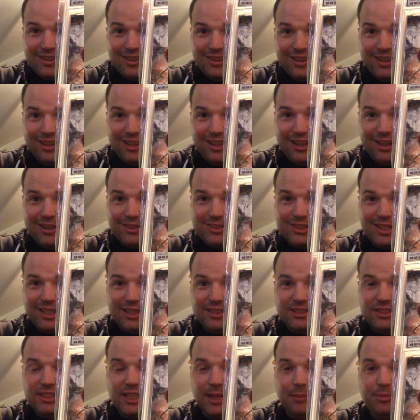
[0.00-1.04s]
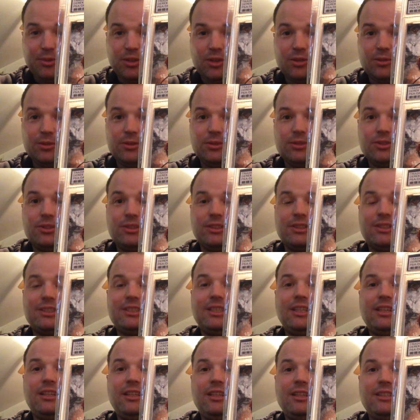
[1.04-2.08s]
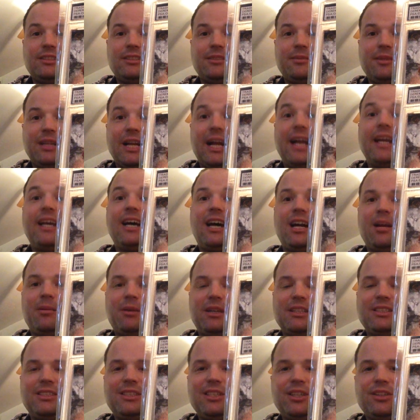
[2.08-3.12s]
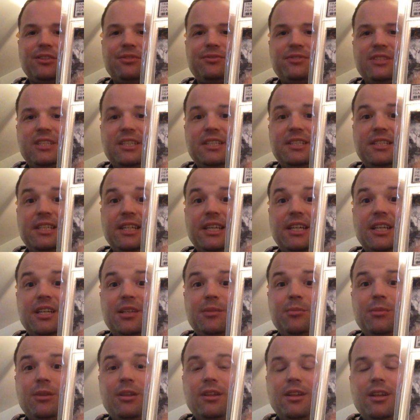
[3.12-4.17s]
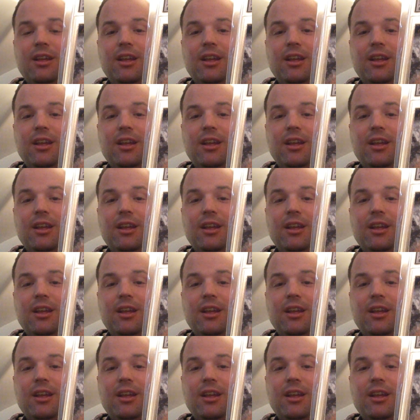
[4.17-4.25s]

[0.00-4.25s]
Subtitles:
I was kind of skeptical to send this. I mean, I got it myself, TTM,